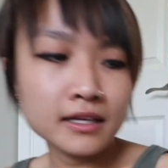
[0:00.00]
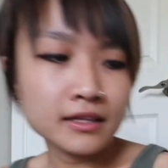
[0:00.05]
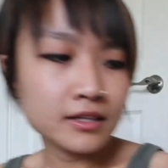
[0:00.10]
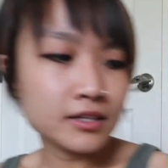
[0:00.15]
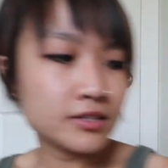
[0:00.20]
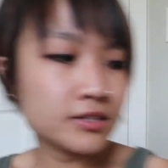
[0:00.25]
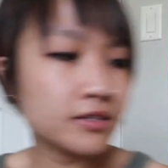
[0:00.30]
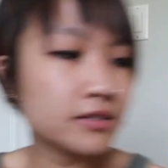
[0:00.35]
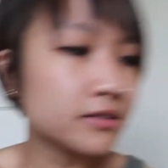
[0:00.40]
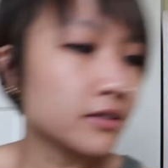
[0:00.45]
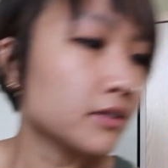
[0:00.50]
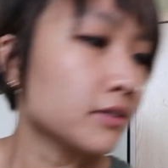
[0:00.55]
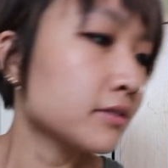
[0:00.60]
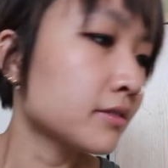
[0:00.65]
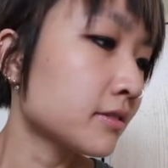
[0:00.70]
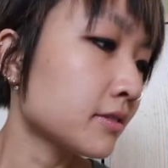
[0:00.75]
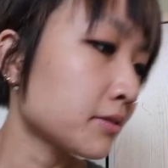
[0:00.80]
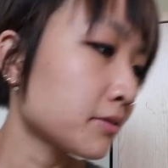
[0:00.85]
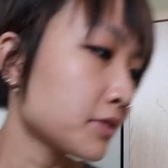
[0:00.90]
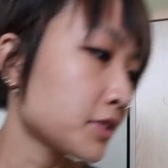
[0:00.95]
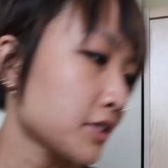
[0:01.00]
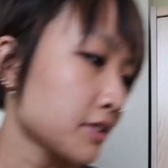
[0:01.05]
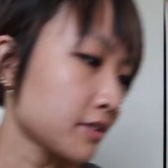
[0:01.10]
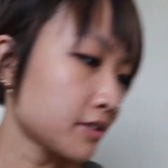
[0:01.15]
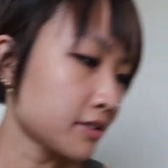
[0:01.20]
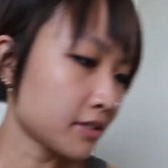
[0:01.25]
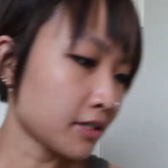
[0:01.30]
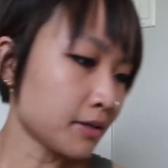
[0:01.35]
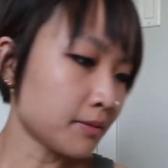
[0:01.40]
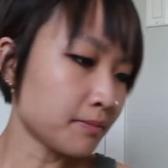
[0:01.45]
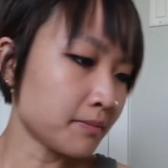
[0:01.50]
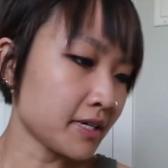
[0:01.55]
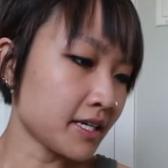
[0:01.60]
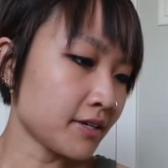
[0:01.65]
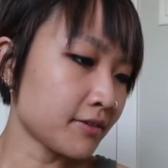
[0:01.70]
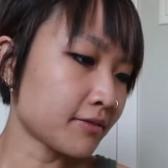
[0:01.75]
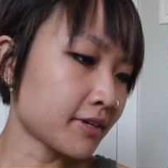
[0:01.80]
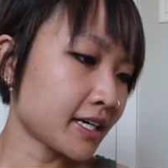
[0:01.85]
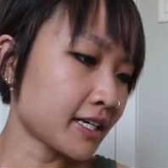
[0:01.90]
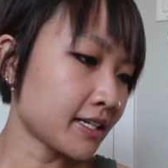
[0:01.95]
This is also just
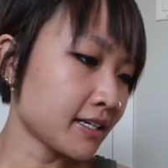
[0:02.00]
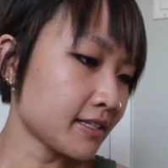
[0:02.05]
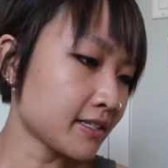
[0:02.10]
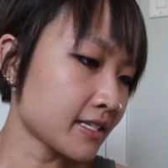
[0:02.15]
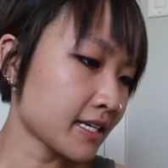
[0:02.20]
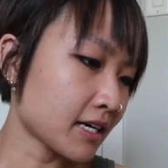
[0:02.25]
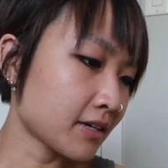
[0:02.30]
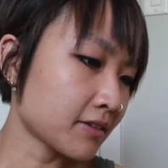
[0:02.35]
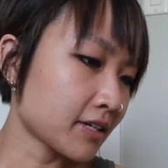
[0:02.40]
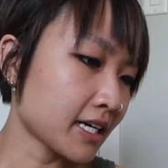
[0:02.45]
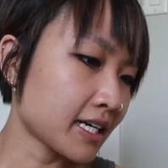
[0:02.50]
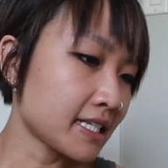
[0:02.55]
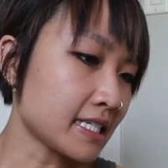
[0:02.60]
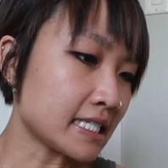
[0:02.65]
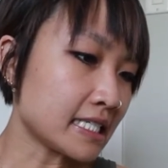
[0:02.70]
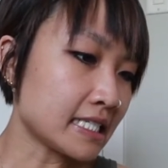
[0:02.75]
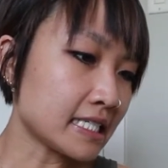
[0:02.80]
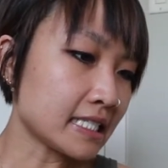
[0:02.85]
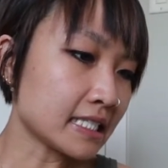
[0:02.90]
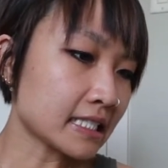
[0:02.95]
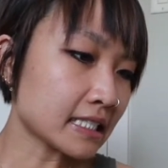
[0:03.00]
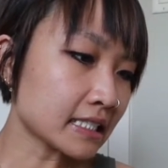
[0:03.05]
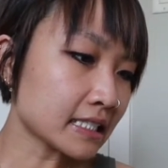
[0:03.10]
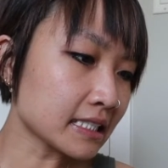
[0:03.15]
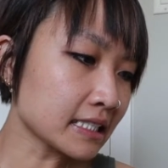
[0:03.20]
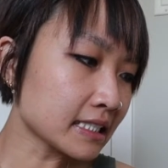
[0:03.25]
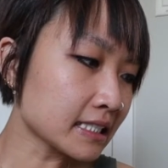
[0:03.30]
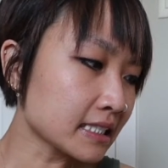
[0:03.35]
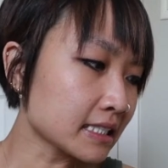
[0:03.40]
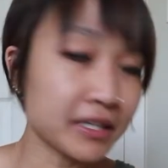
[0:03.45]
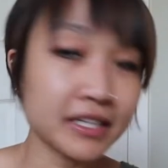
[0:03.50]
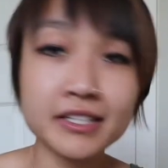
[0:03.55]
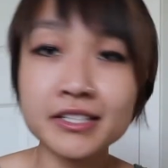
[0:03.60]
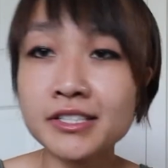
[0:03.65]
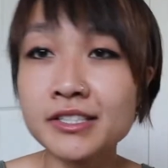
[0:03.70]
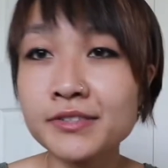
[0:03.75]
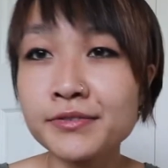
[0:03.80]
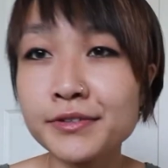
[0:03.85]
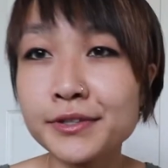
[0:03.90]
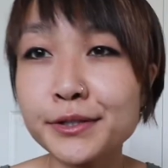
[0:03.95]
me writing down ideas, but this
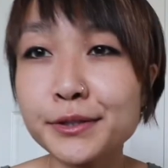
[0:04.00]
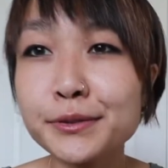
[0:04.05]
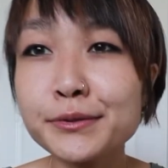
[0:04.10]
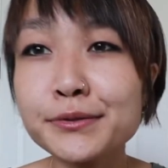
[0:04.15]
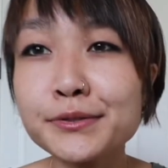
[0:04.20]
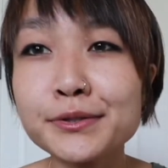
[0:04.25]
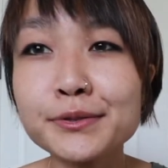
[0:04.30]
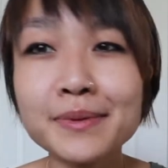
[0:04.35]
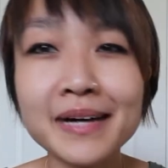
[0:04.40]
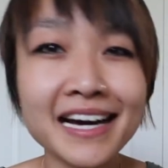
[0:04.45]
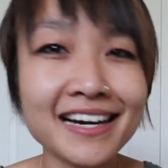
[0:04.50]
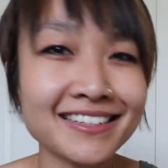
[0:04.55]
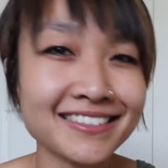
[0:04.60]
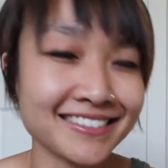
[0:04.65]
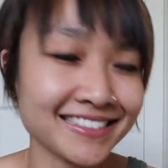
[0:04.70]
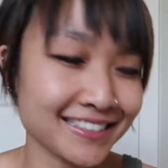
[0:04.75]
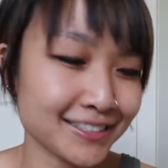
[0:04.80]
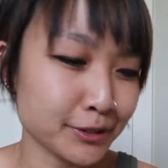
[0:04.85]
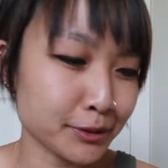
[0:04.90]
is for YouTube actually.